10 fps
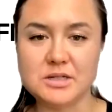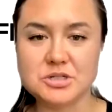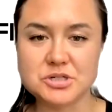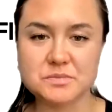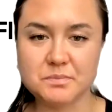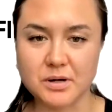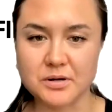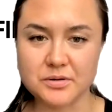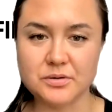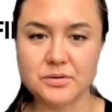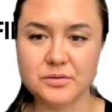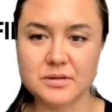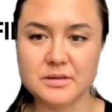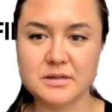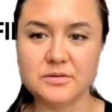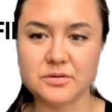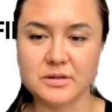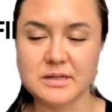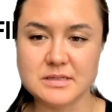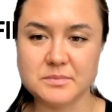each particle that then
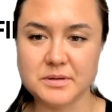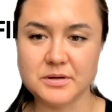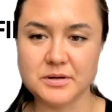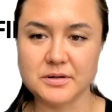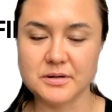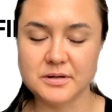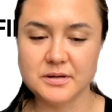creates the bigger